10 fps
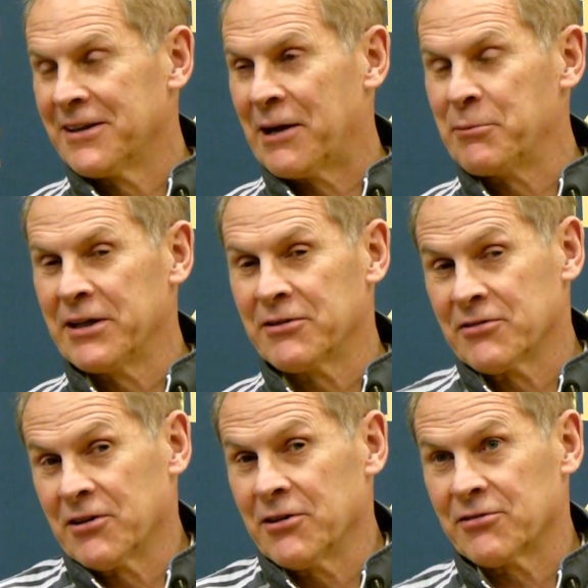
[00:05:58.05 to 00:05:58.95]
I mean,
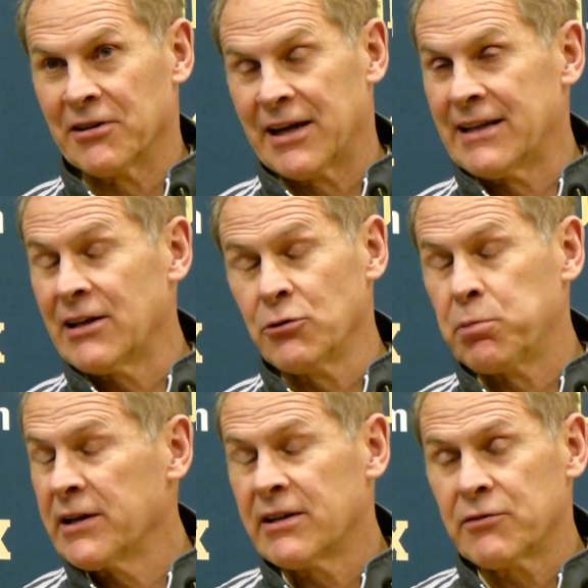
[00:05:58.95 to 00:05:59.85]
seriously. And then you
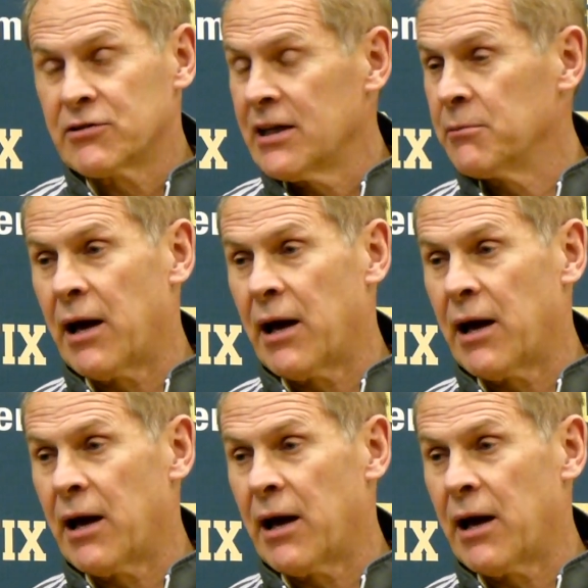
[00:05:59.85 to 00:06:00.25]
play a different team.